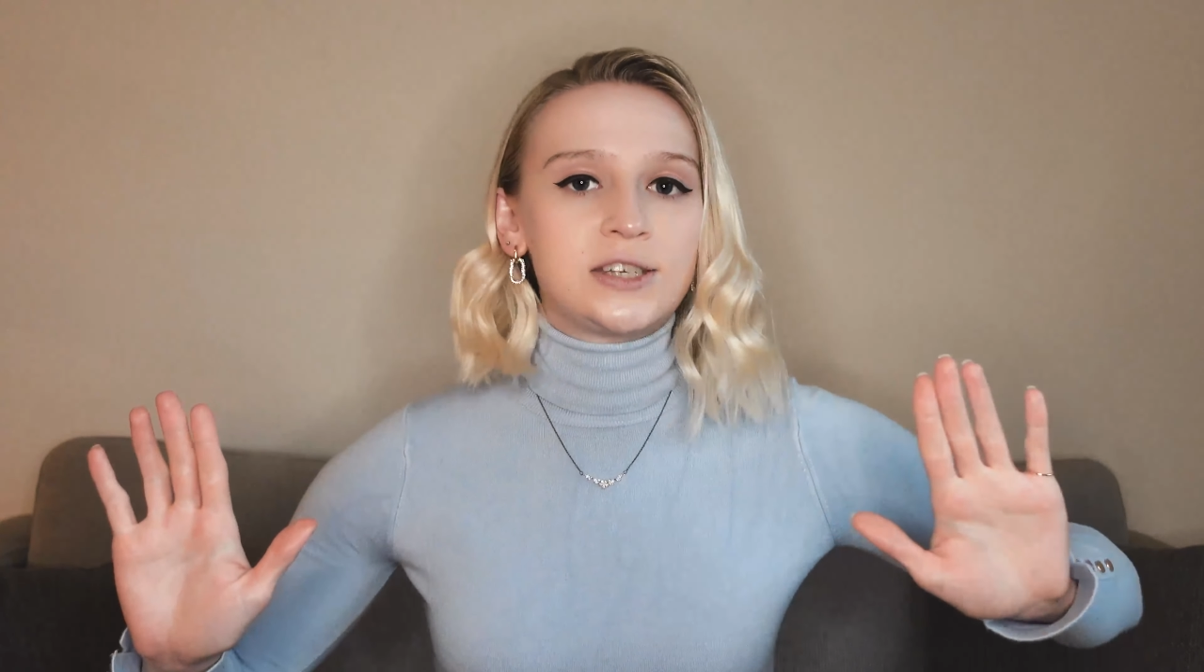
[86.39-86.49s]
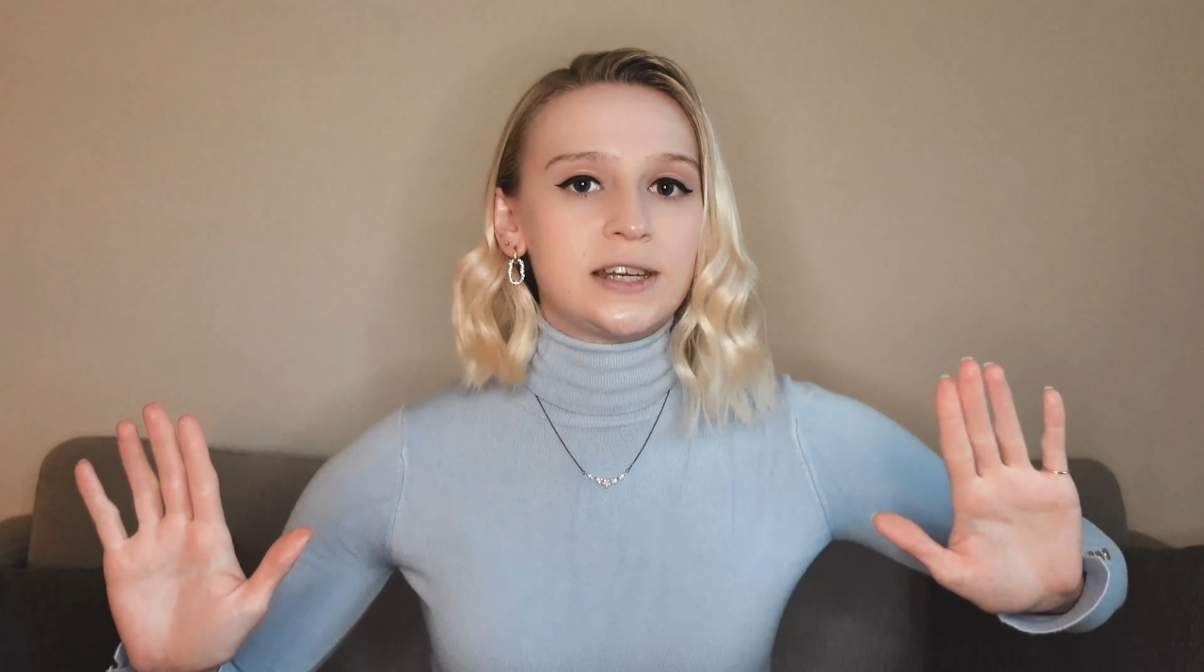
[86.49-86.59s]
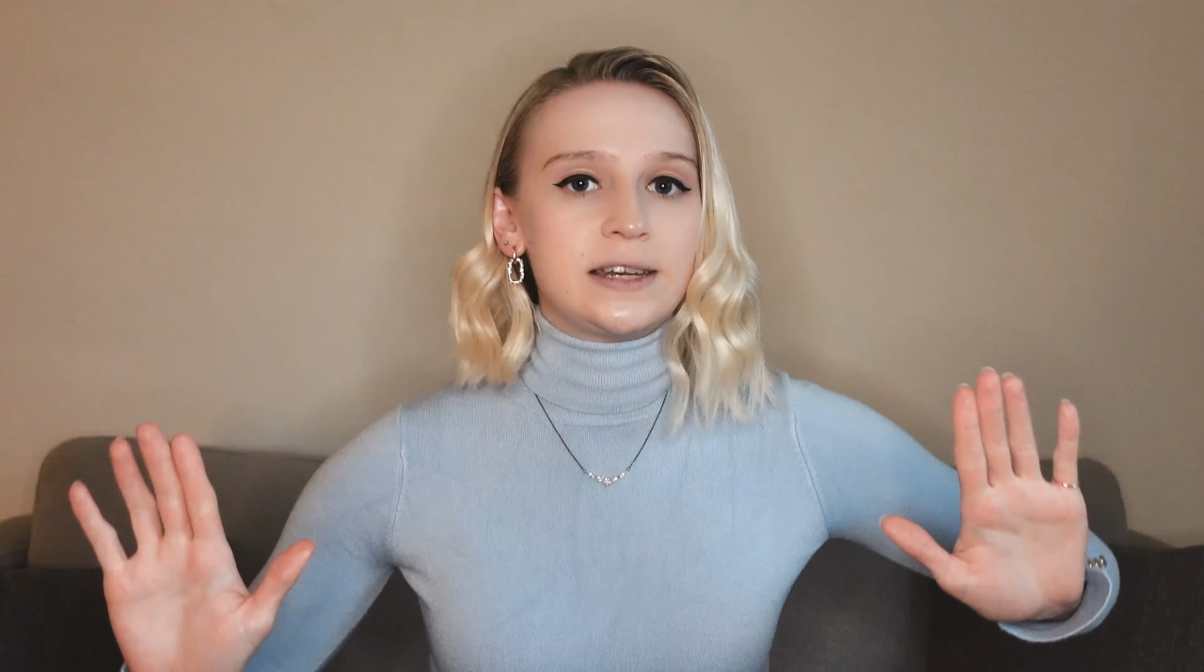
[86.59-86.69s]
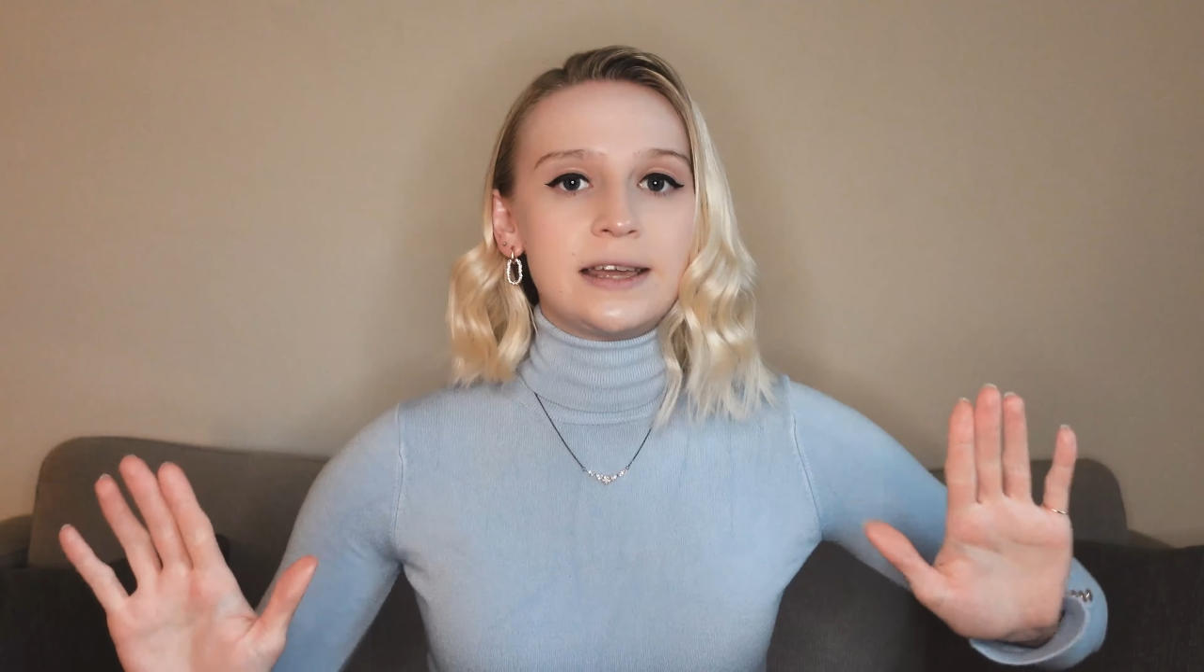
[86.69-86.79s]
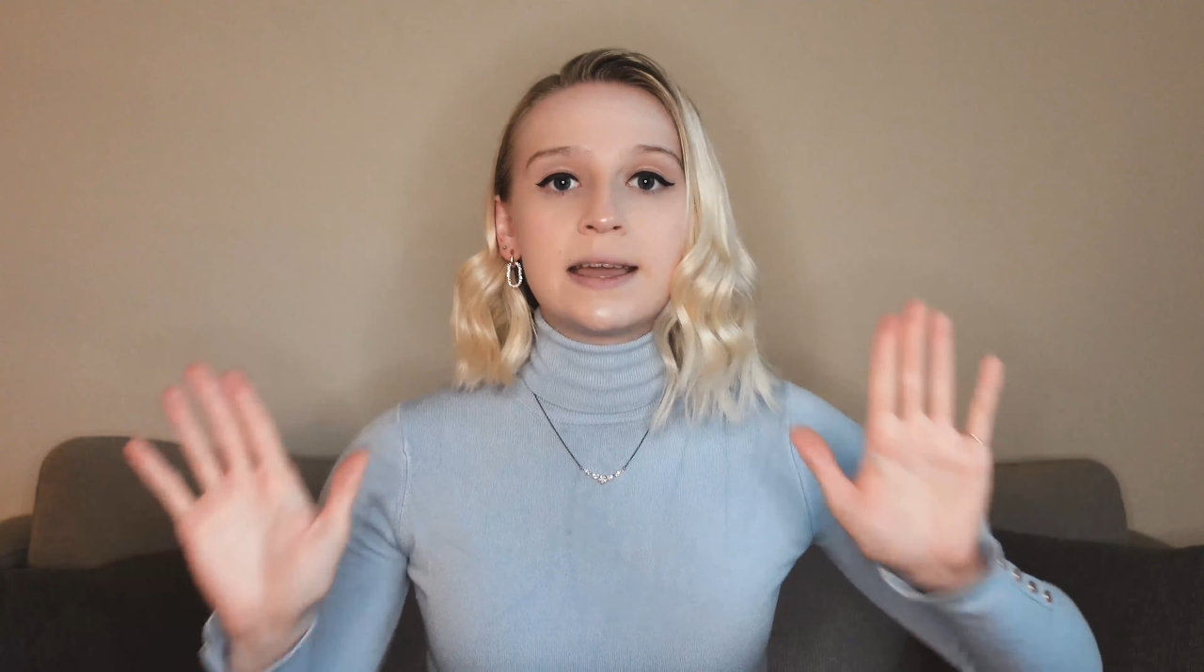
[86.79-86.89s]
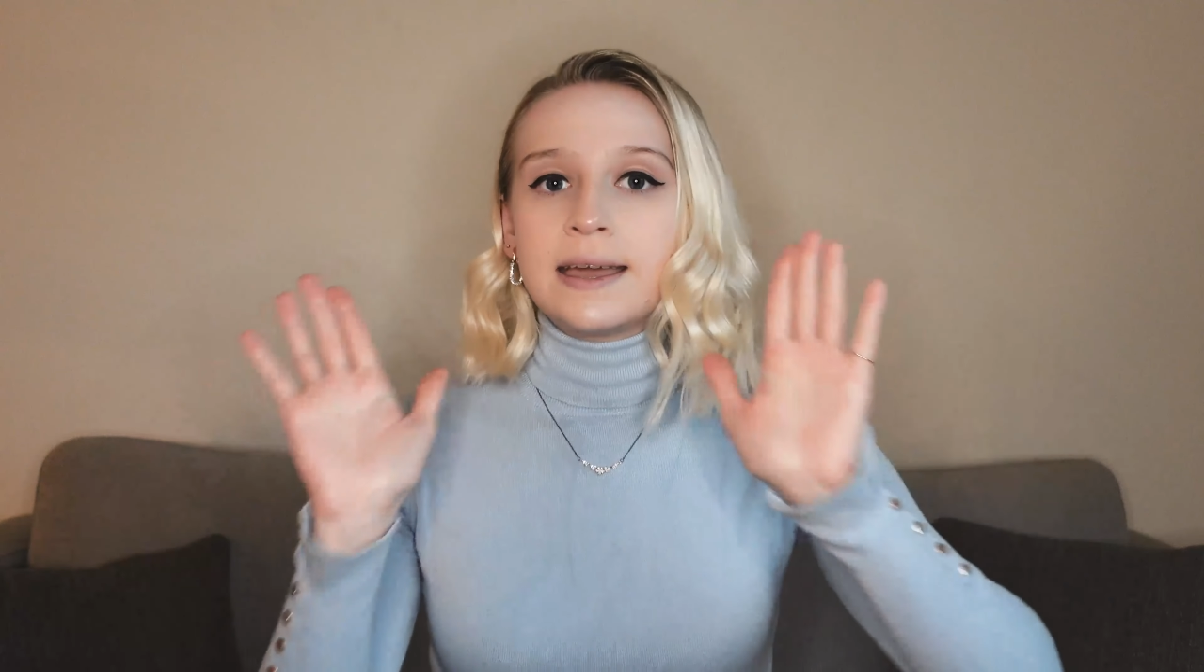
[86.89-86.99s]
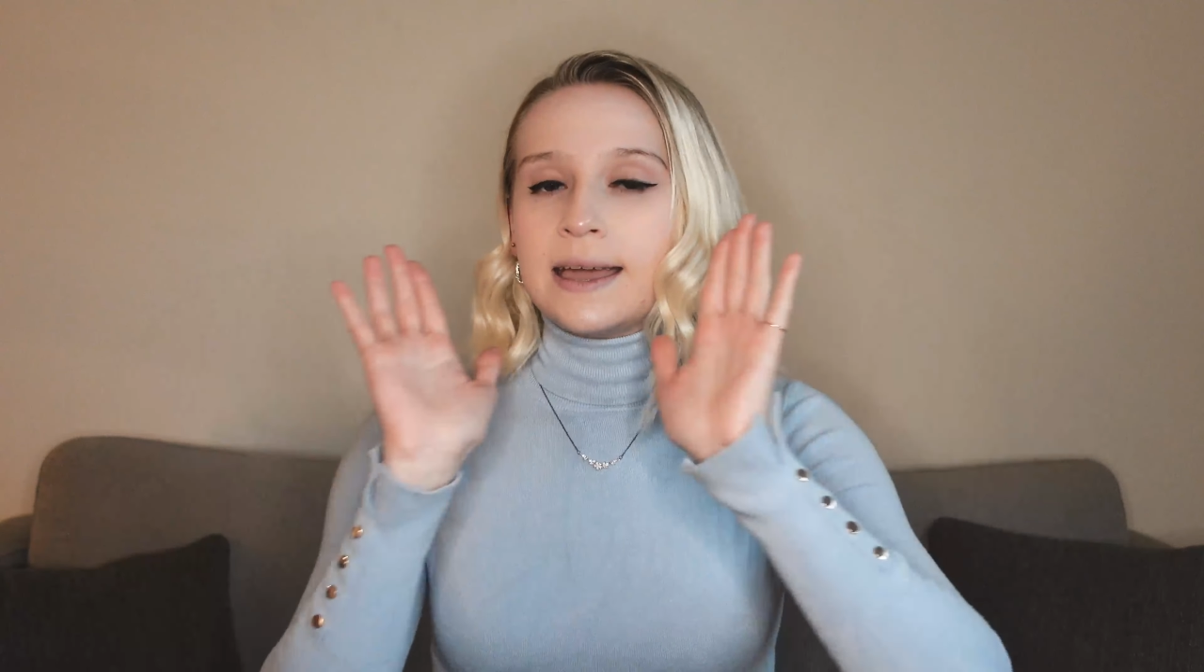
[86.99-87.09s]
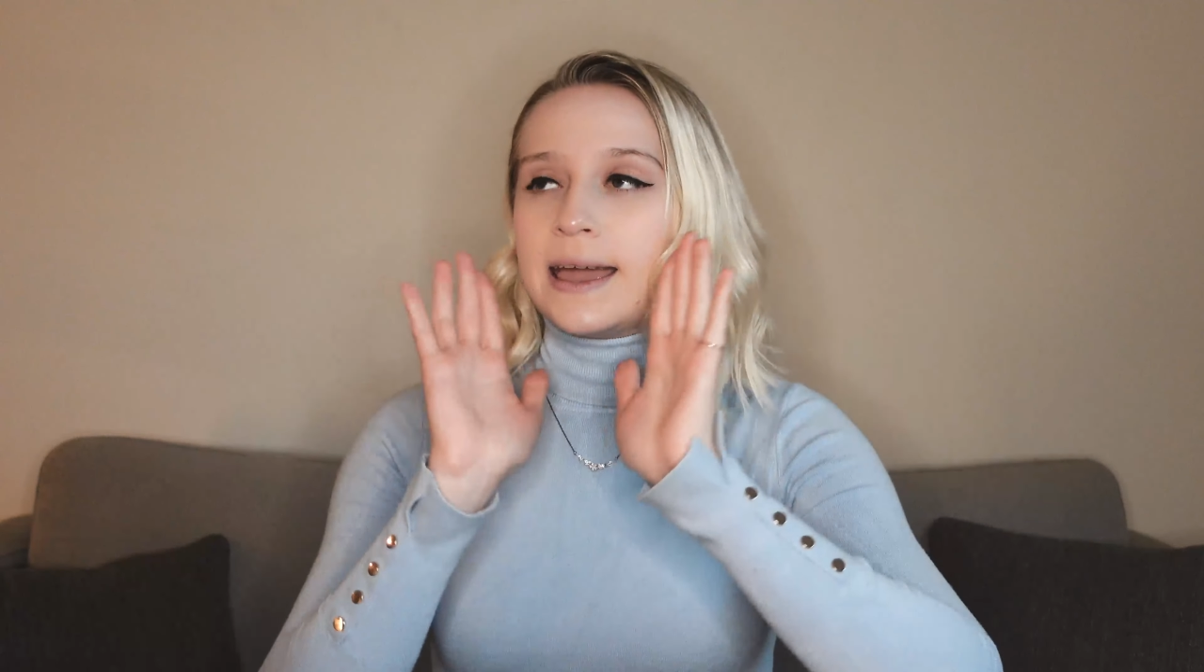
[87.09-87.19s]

city,